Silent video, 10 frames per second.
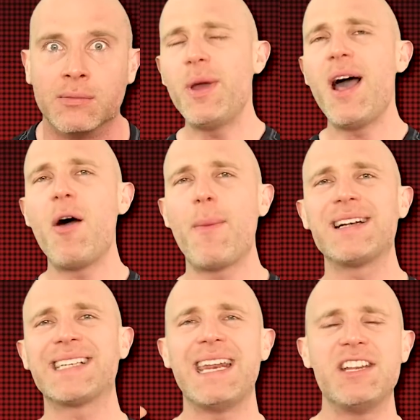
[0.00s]
But we are
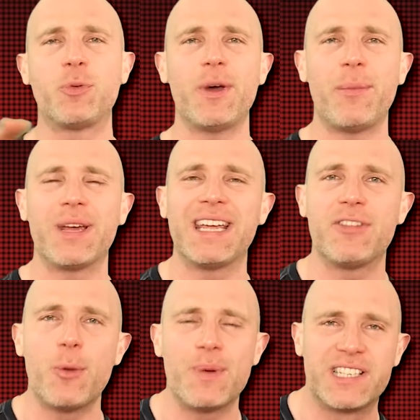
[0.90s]
about to get into it, and we're gonna
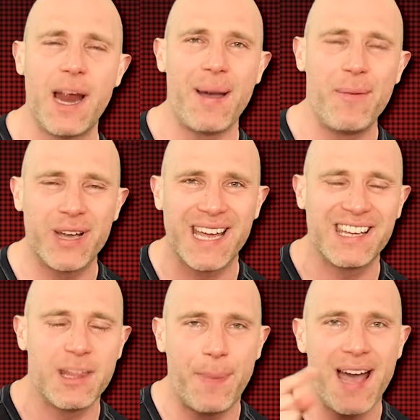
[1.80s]
get the good bits up and we're
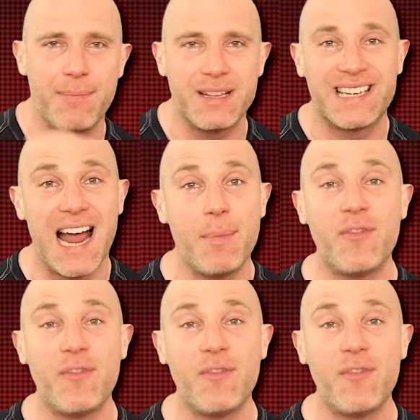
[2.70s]
gonna get the bad bits down.